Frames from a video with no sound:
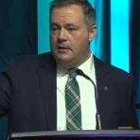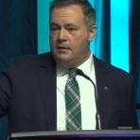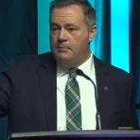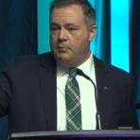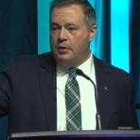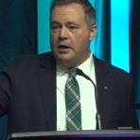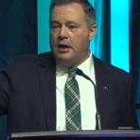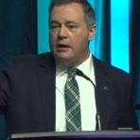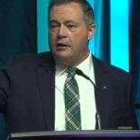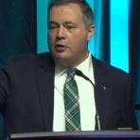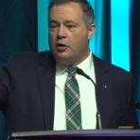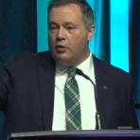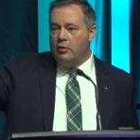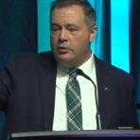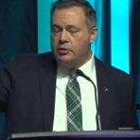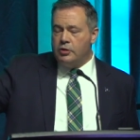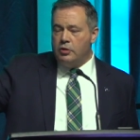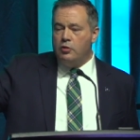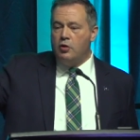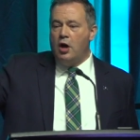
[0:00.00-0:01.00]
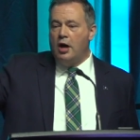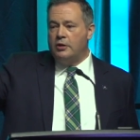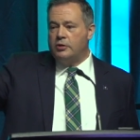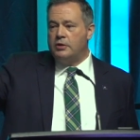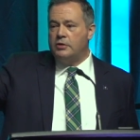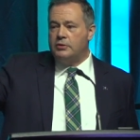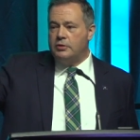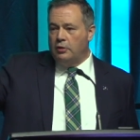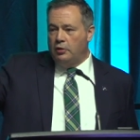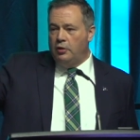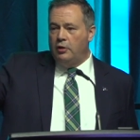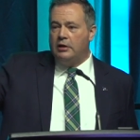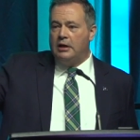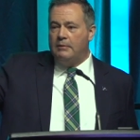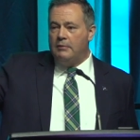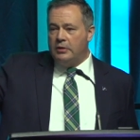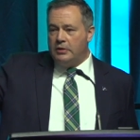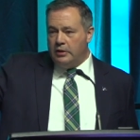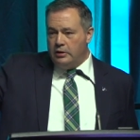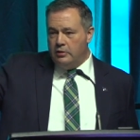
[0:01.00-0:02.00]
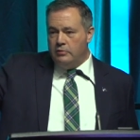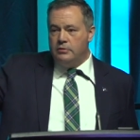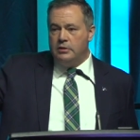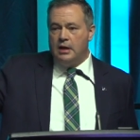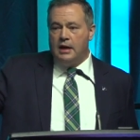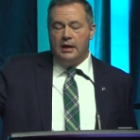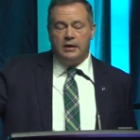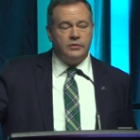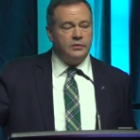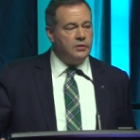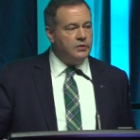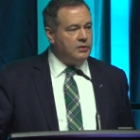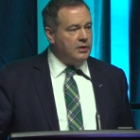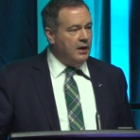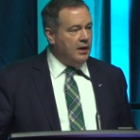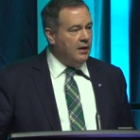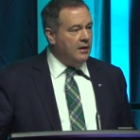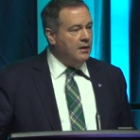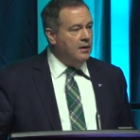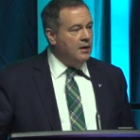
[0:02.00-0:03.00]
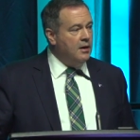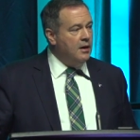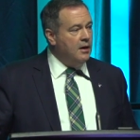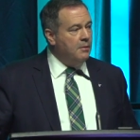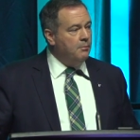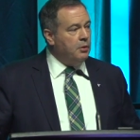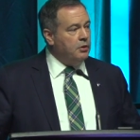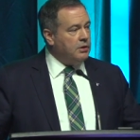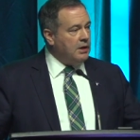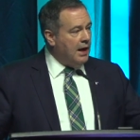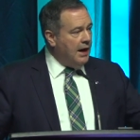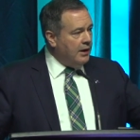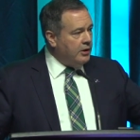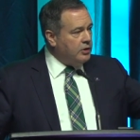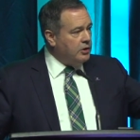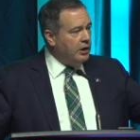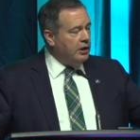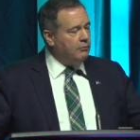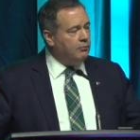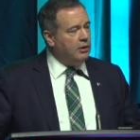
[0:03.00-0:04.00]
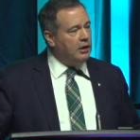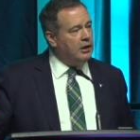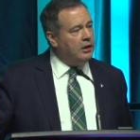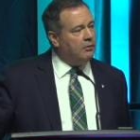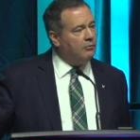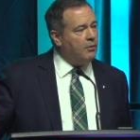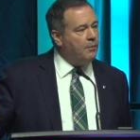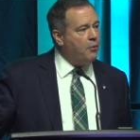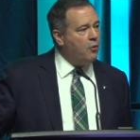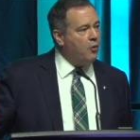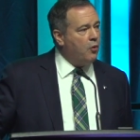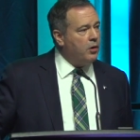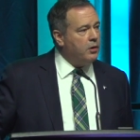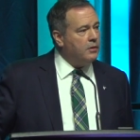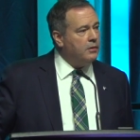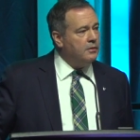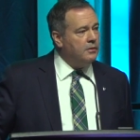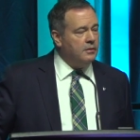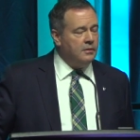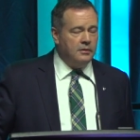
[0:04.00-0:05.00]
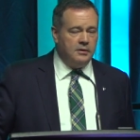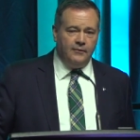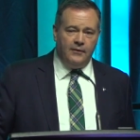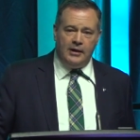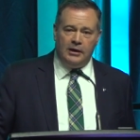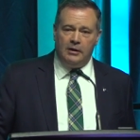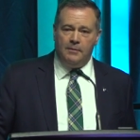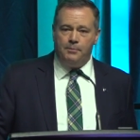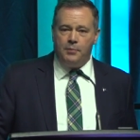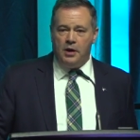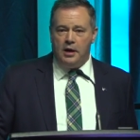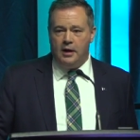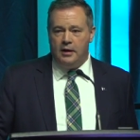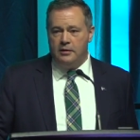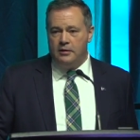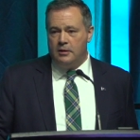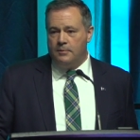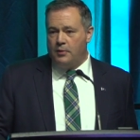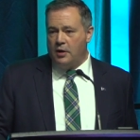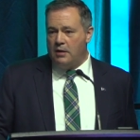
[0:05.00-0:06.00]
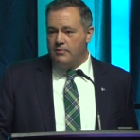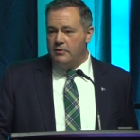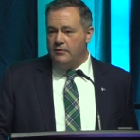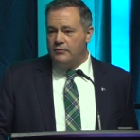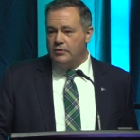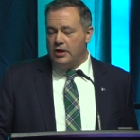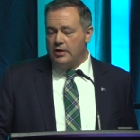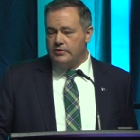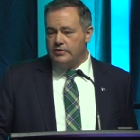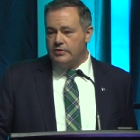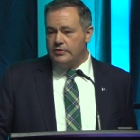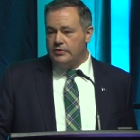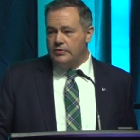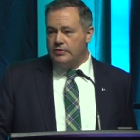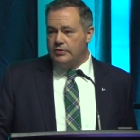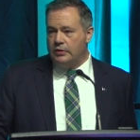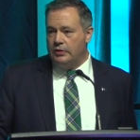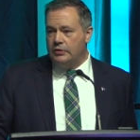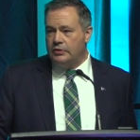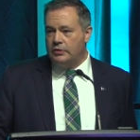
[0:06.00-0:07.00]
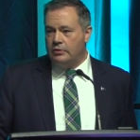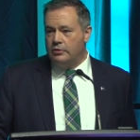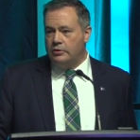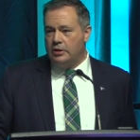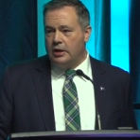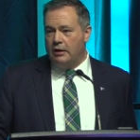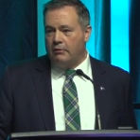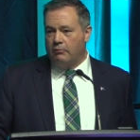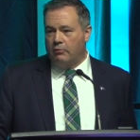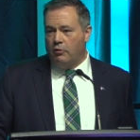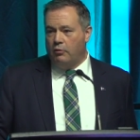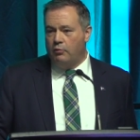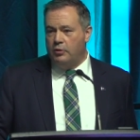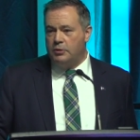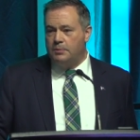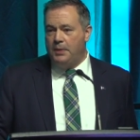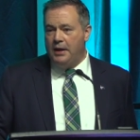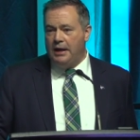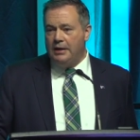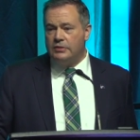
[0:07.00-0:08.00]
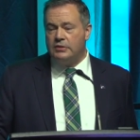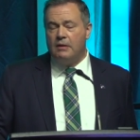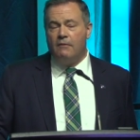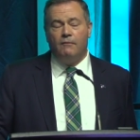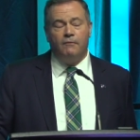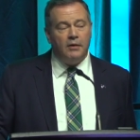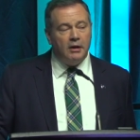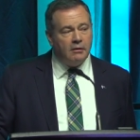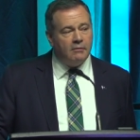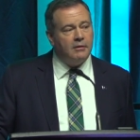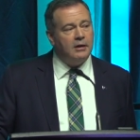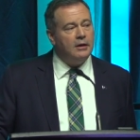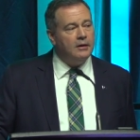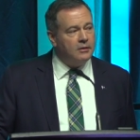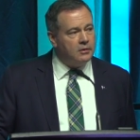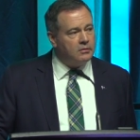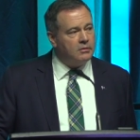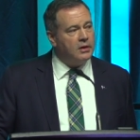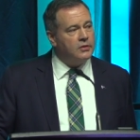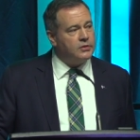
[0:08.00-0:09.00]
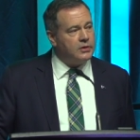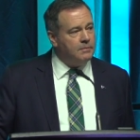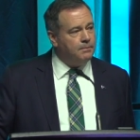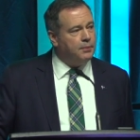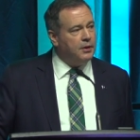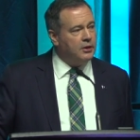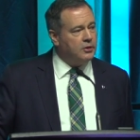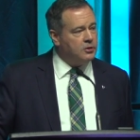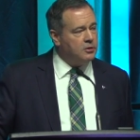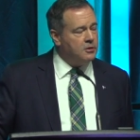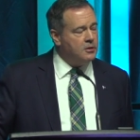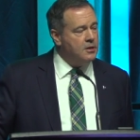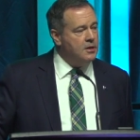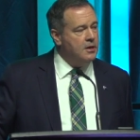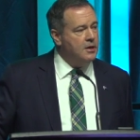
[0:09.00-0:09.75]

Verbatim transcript: But I encourage you not just to look at what the union has to say, but to actually read the report developed by the Department of Justice and Solicitor General, which paints a very interesting picture